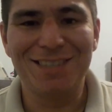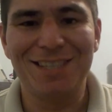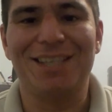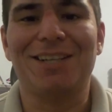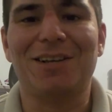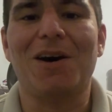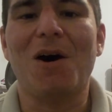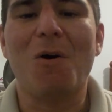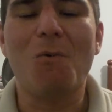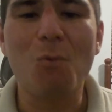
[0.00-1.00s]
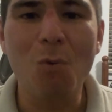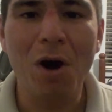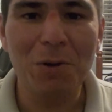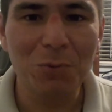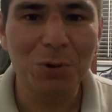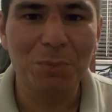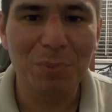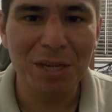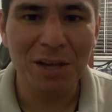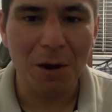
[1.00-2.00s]
Then, what would
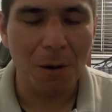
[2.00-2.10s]
be